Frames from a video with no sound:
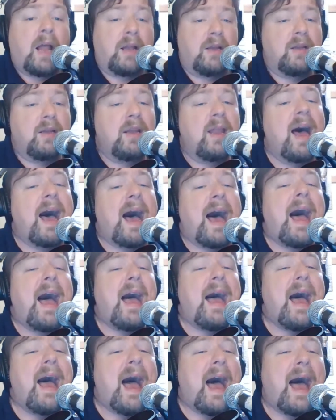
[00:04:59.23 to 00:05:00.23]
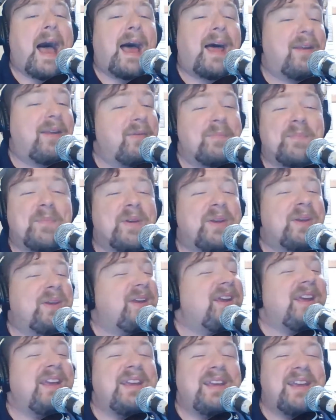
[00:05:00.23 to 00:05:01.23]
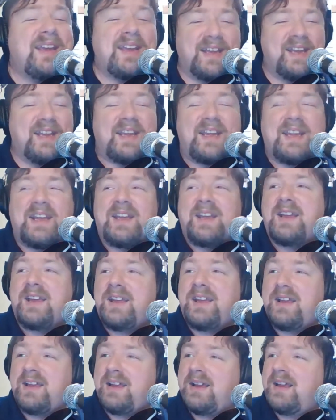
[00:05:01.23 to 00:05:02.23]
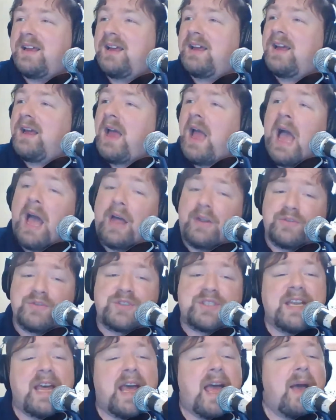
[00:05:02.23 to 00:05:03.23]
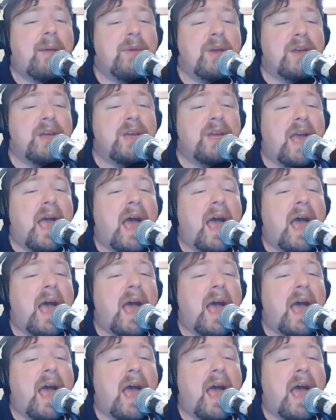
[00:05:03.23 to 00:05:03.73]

Lie to me and tell me